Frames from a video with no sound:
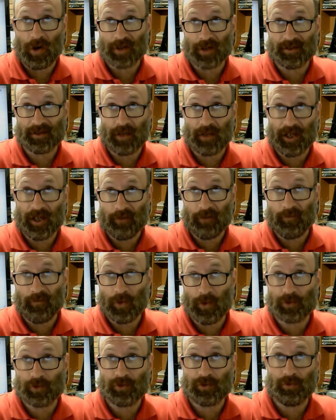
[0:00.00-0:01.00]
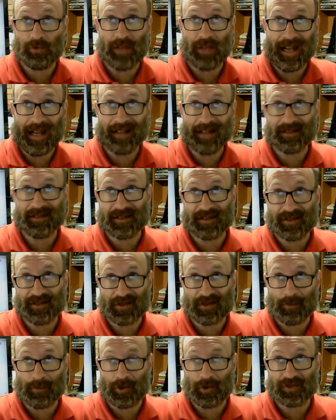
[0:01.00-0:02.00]
isolated virtual LAN
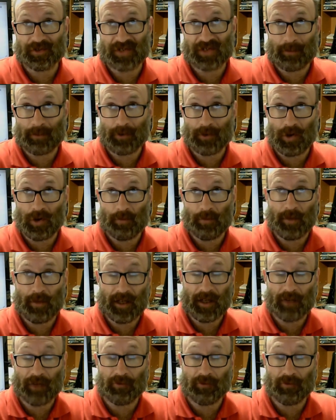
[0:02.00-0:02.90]
system on a separate IP